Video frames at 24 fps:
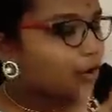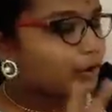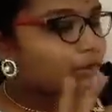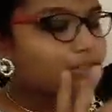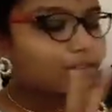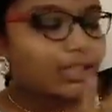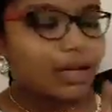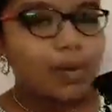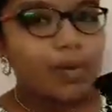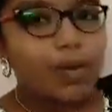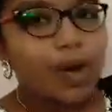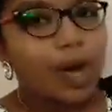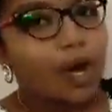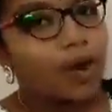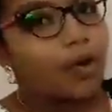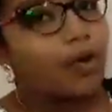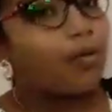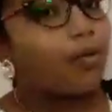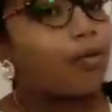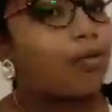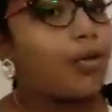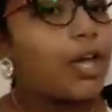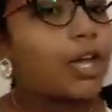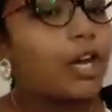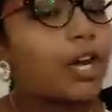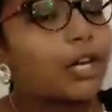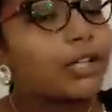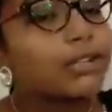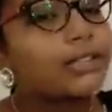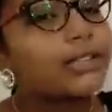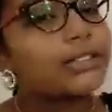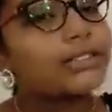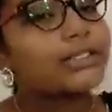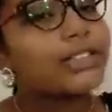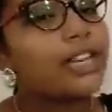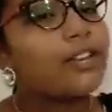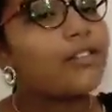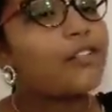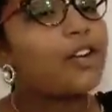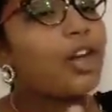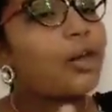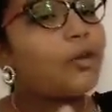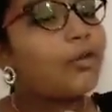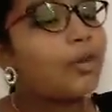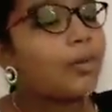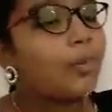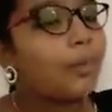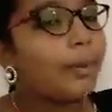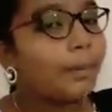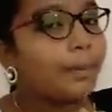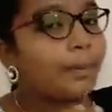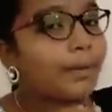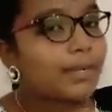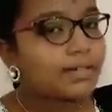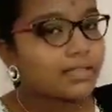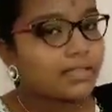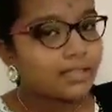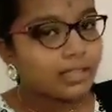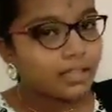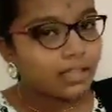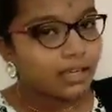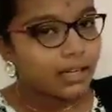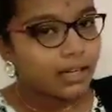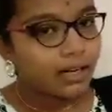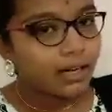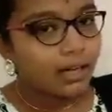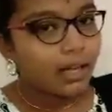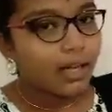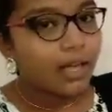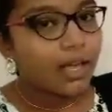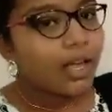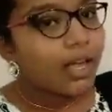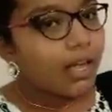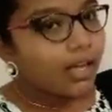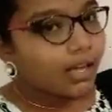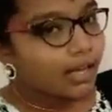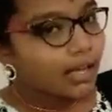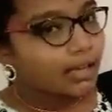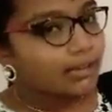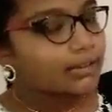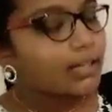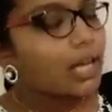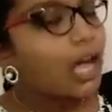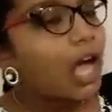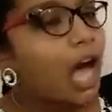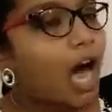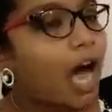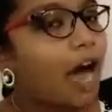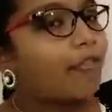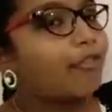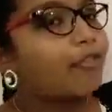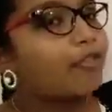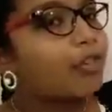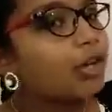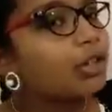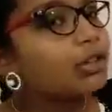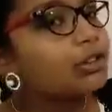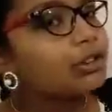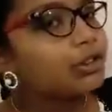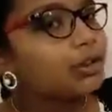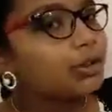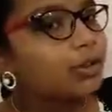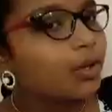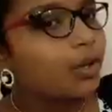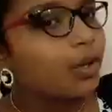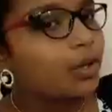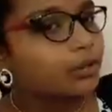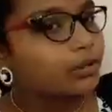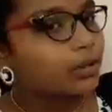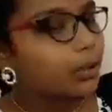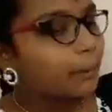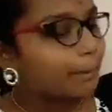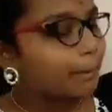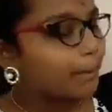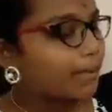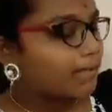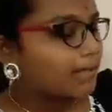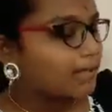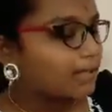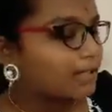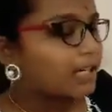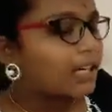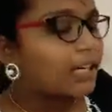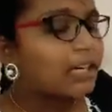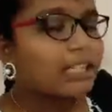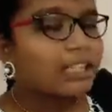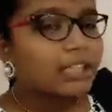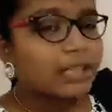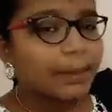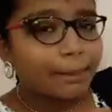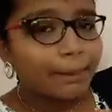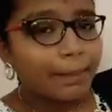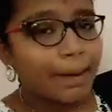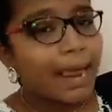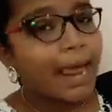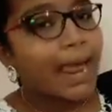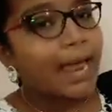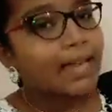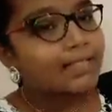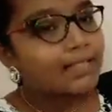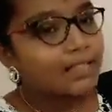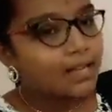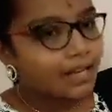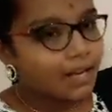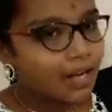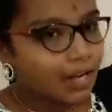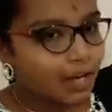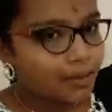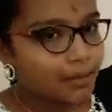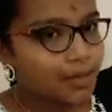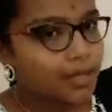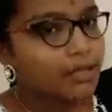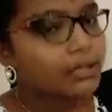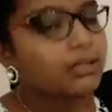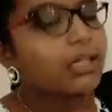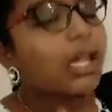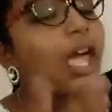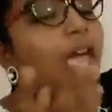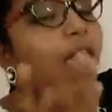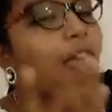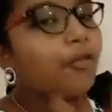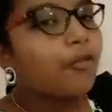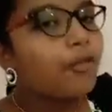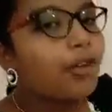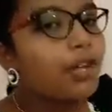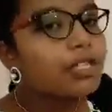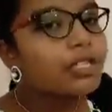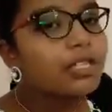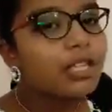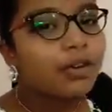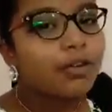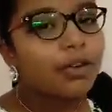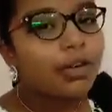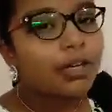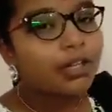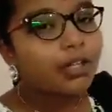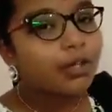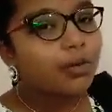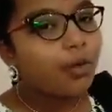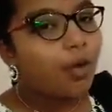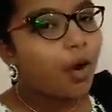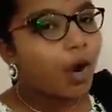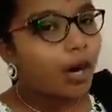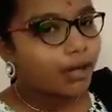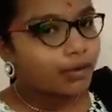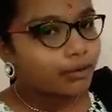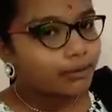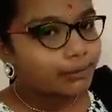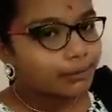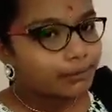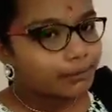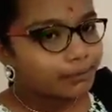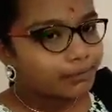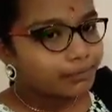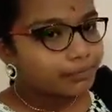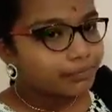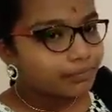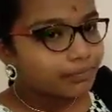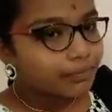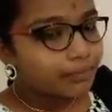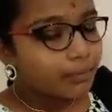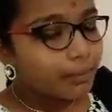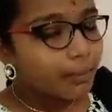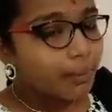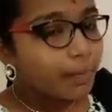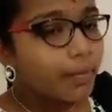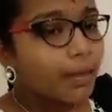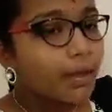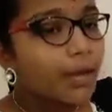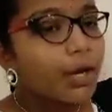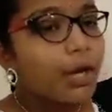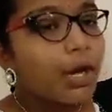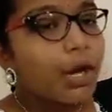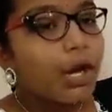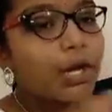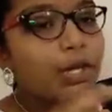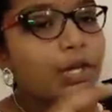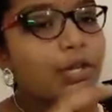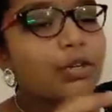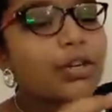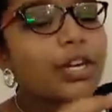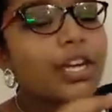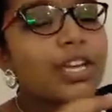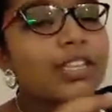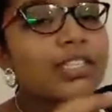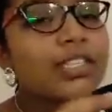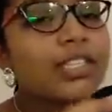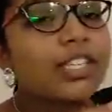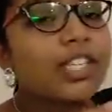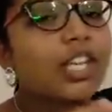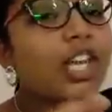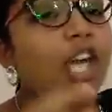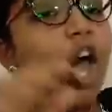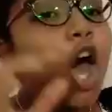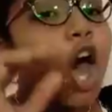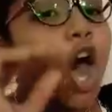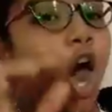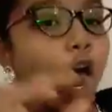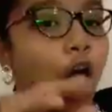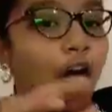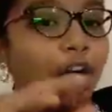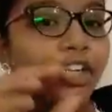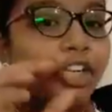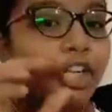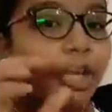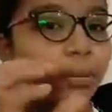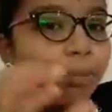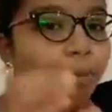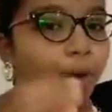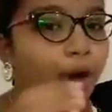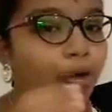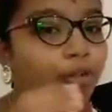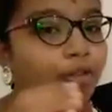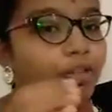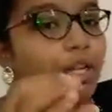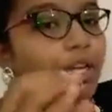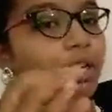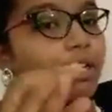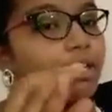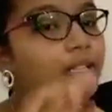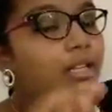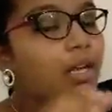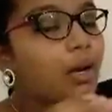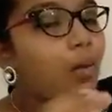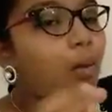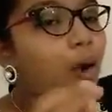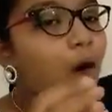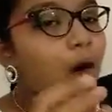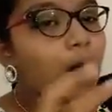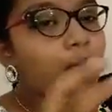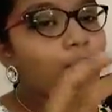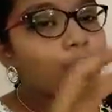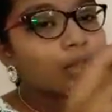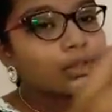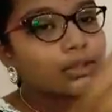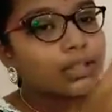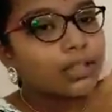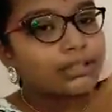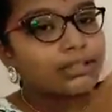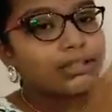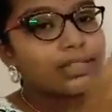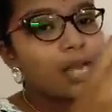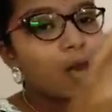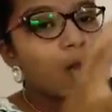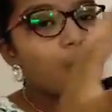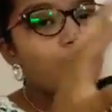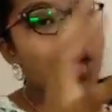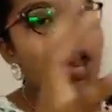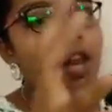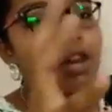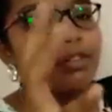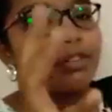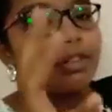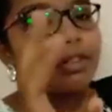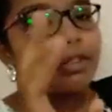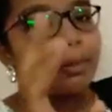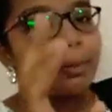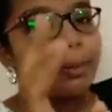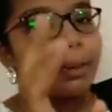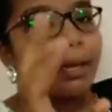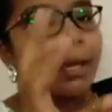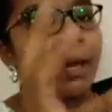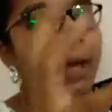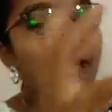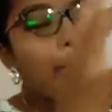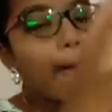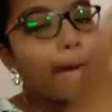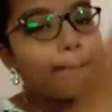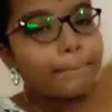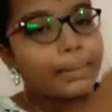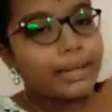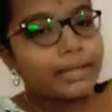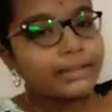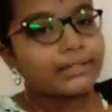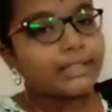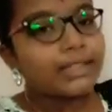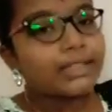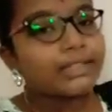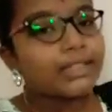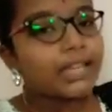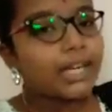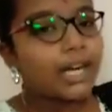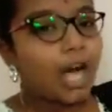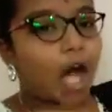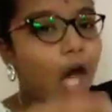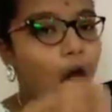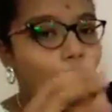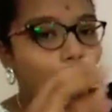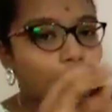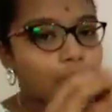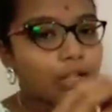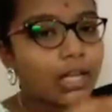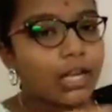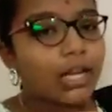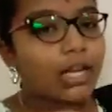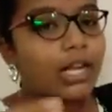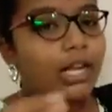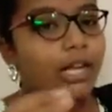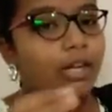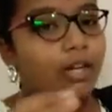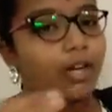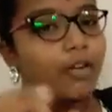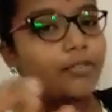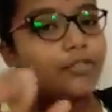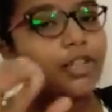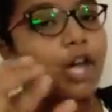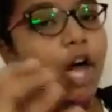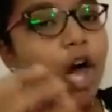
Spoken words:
cell wall. Where are the cell wall will be presented? Yes, of course you know the presented in the plants and animals whichever you want. You can see onion wall. The cell wall will be presented outer layer of the